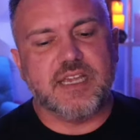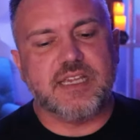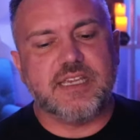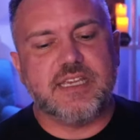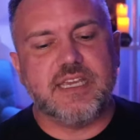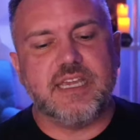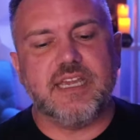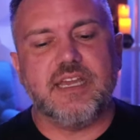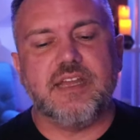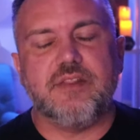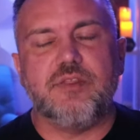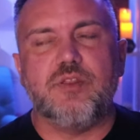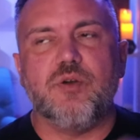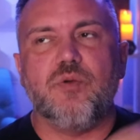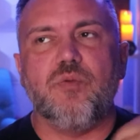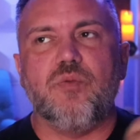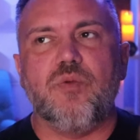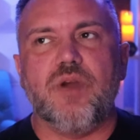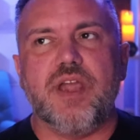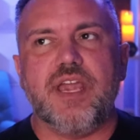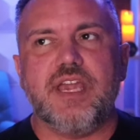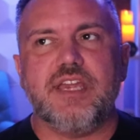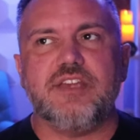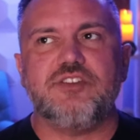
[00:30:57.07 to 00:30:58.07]
Again, the
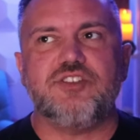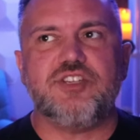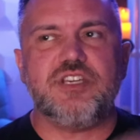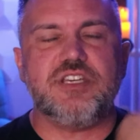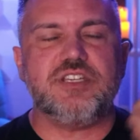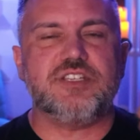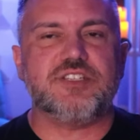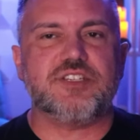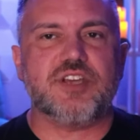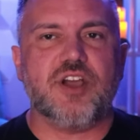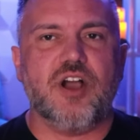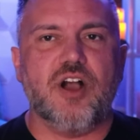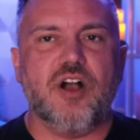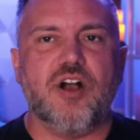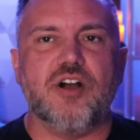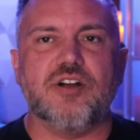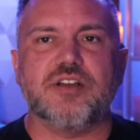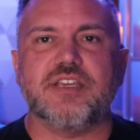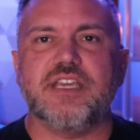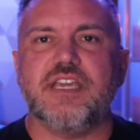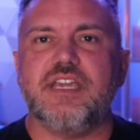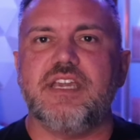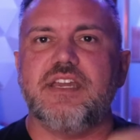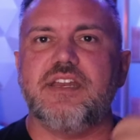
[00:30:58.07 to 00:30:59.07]
way she's
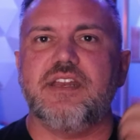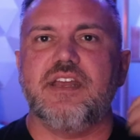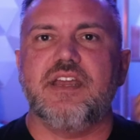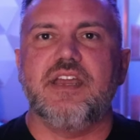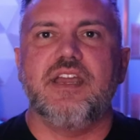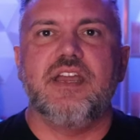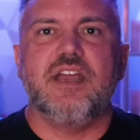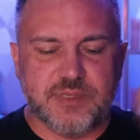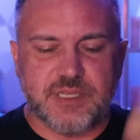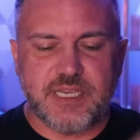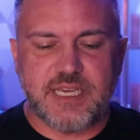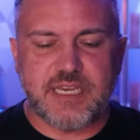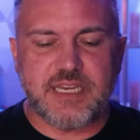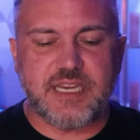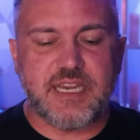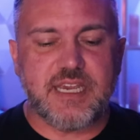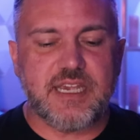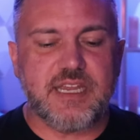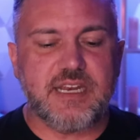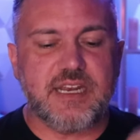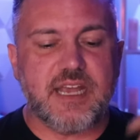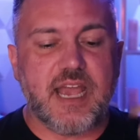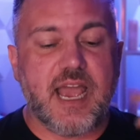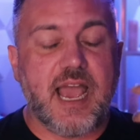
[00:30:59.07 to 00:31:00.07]
talking,
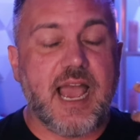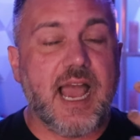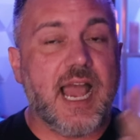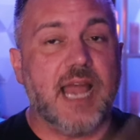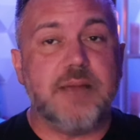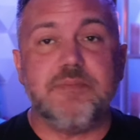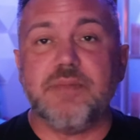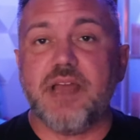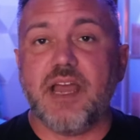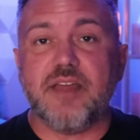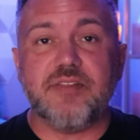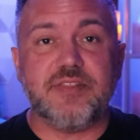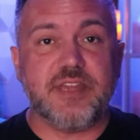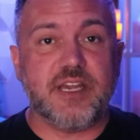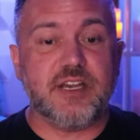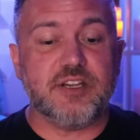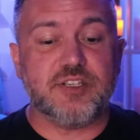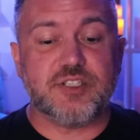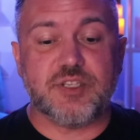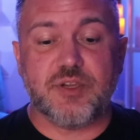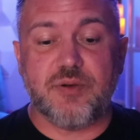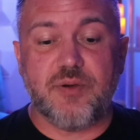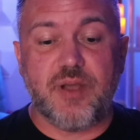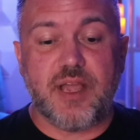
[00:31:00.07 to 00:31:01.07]
blinking, I'm not
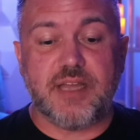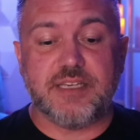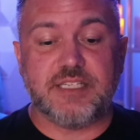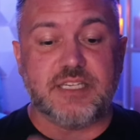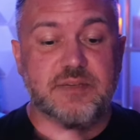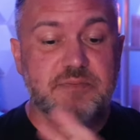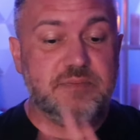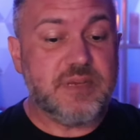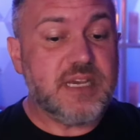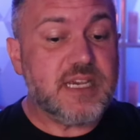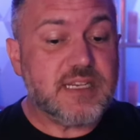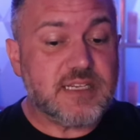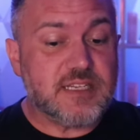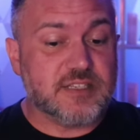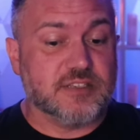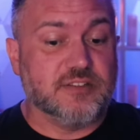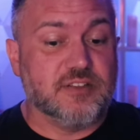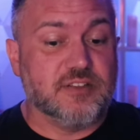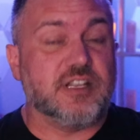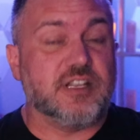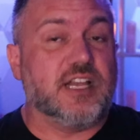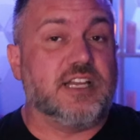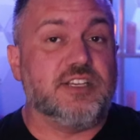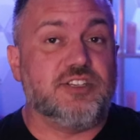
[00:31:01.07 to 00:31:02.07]
there, so to me it
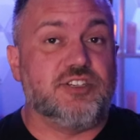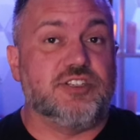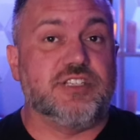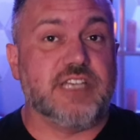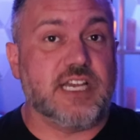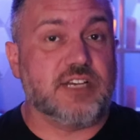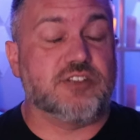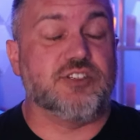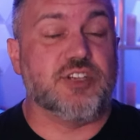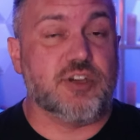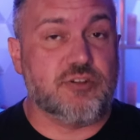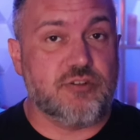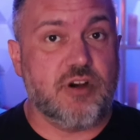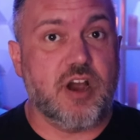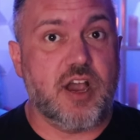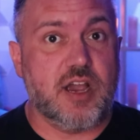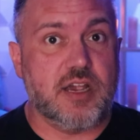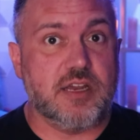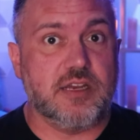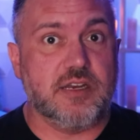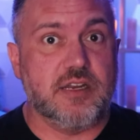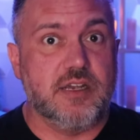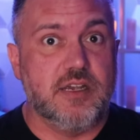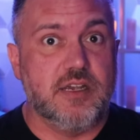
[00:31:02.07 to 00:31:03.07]
look like she's actually crying.